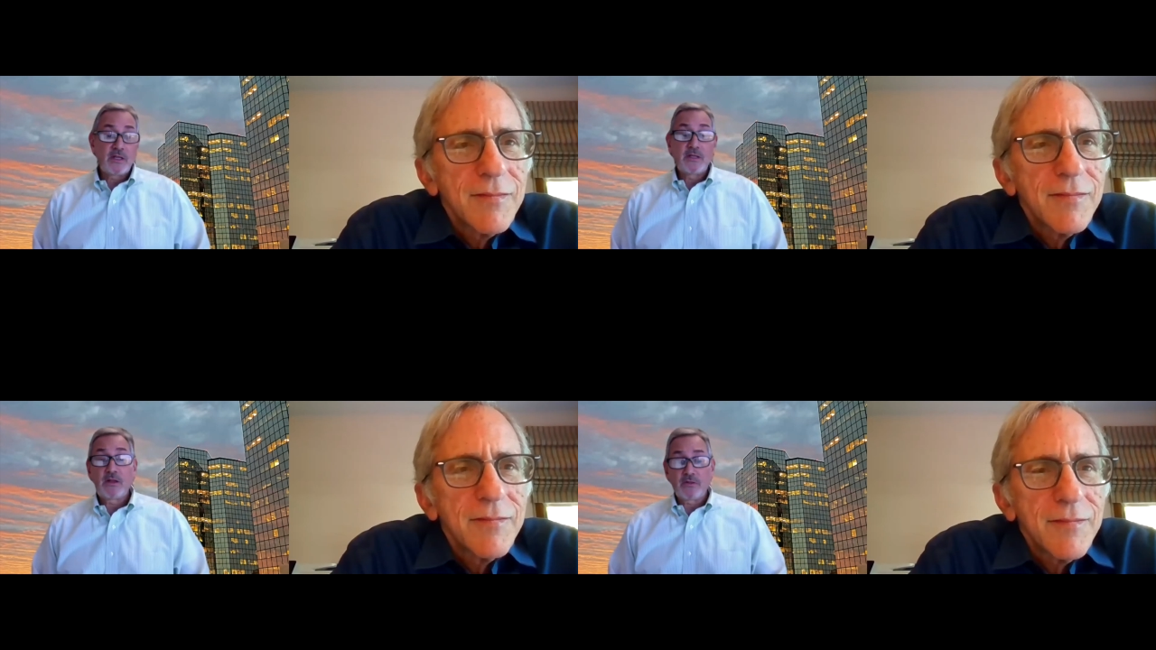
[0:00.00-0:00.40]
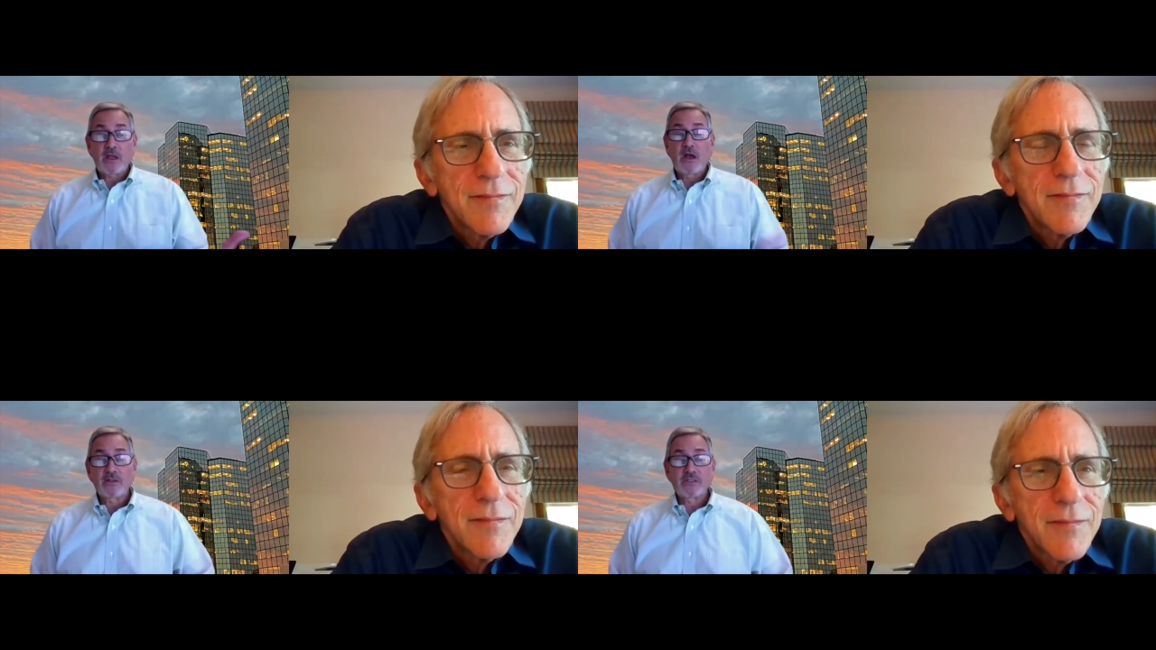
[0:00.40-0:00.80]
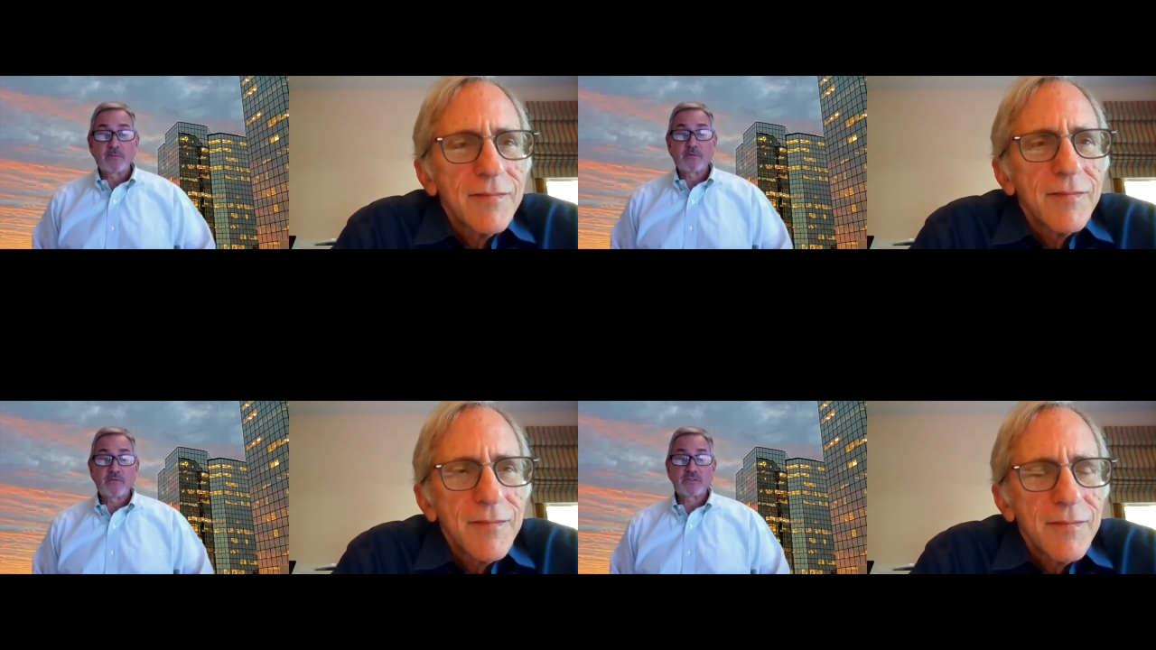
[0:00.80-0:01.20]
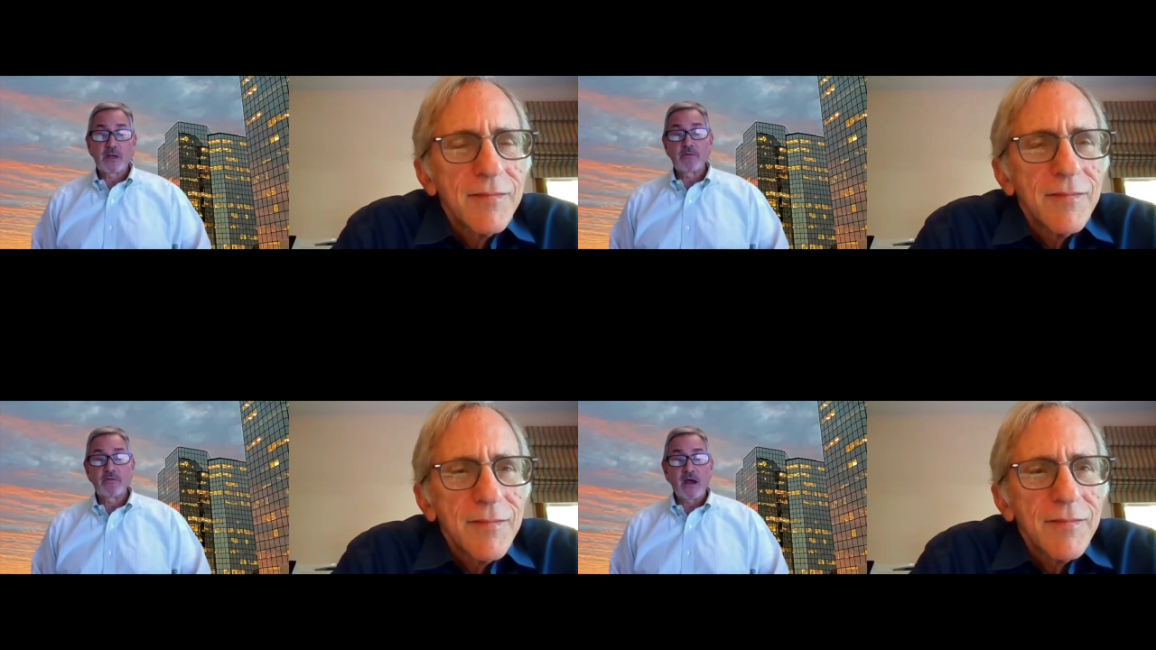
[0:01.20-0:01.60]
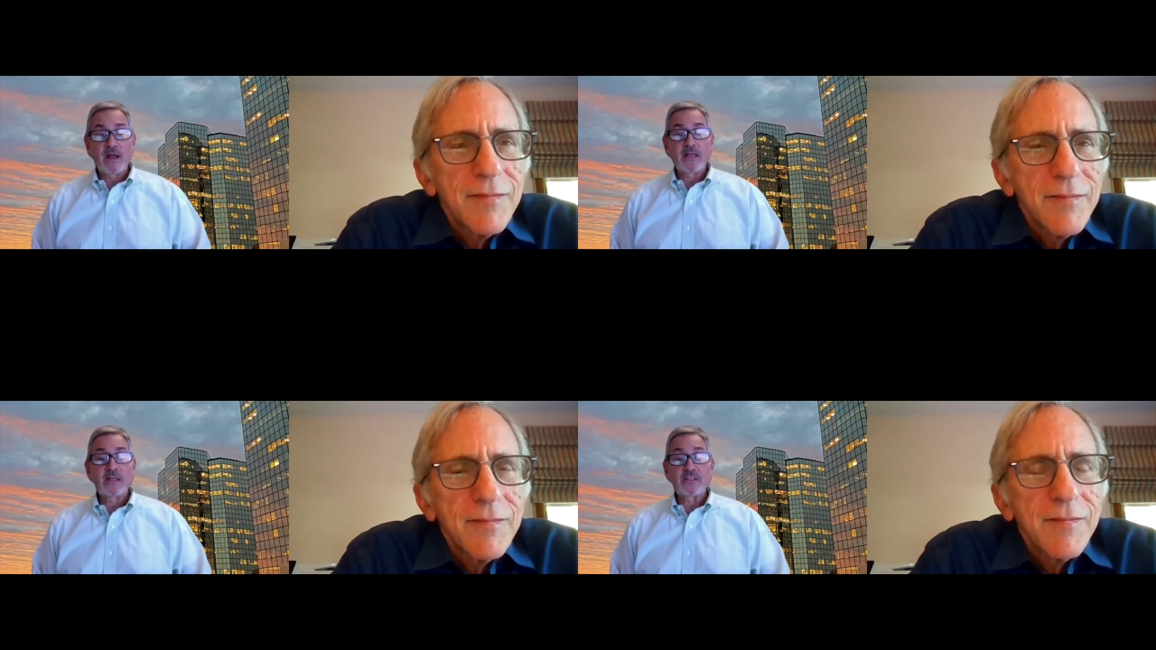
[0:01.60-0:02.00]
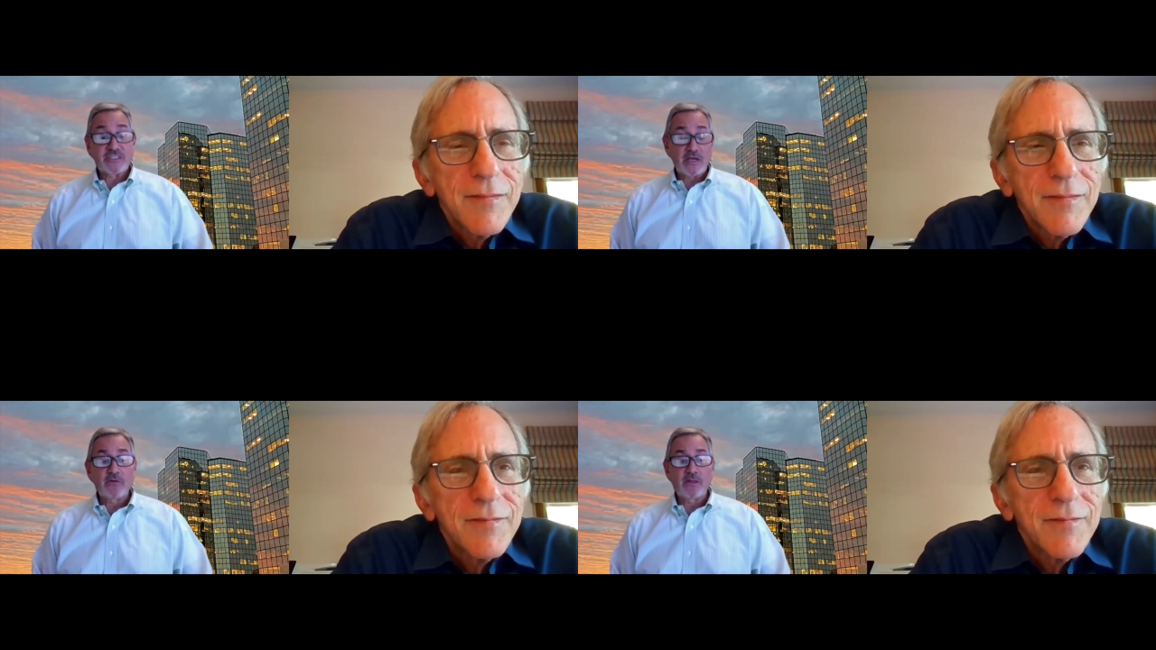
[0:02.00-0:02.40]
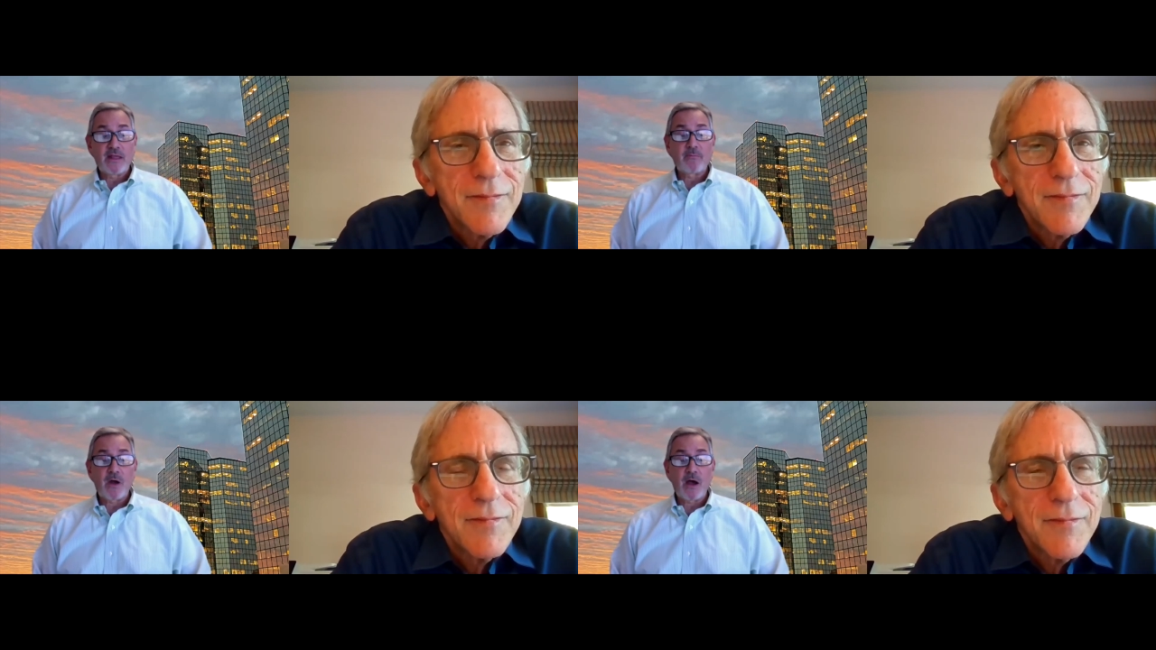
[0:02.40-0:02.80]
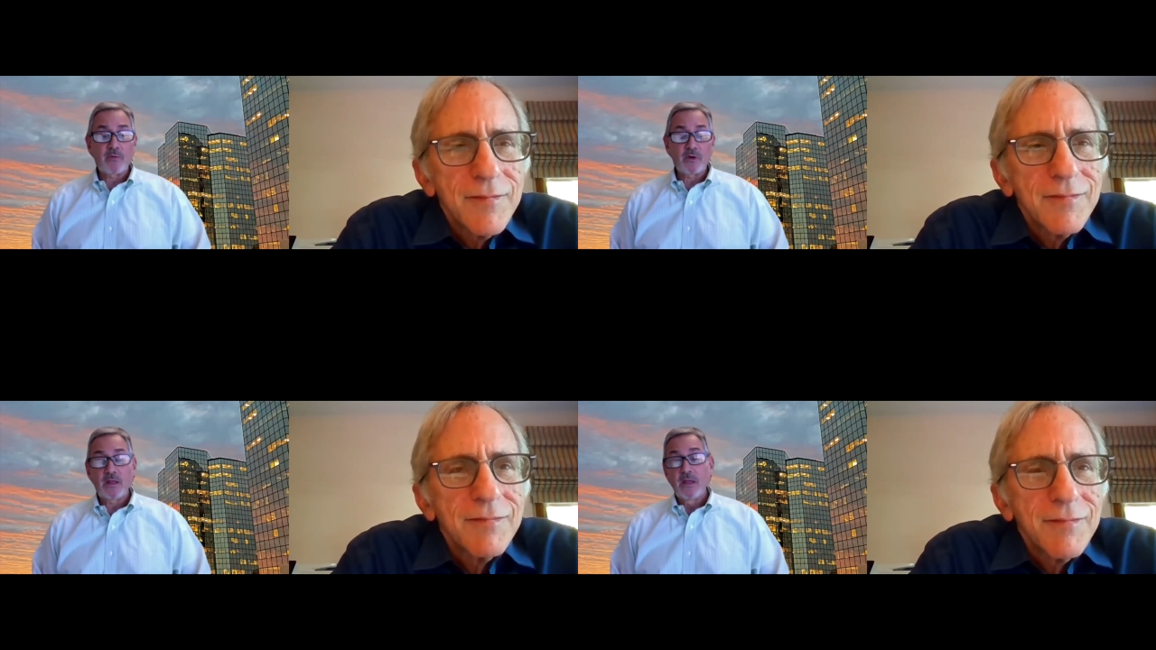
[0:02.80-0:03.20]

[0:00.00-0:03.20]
Speaker 1: You know, the concept of subdividing and selling that property,